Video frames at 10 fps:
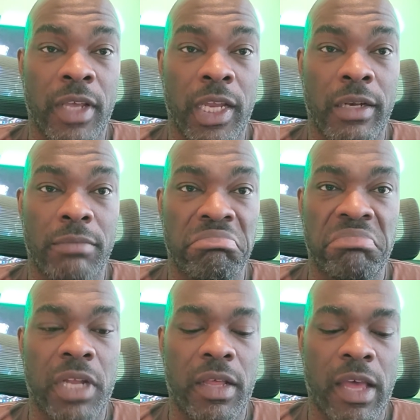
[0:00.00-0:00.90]
And
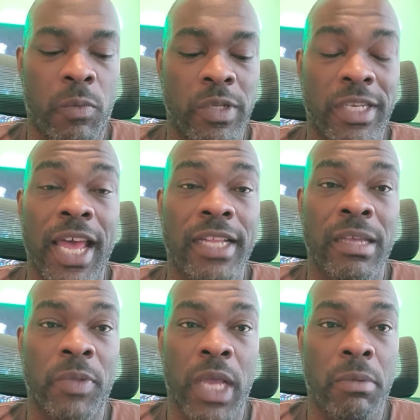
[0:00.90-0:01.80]
yeah, that was not
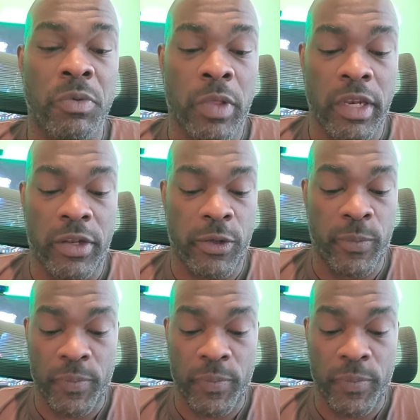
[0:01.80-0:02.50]
something I was willing to do.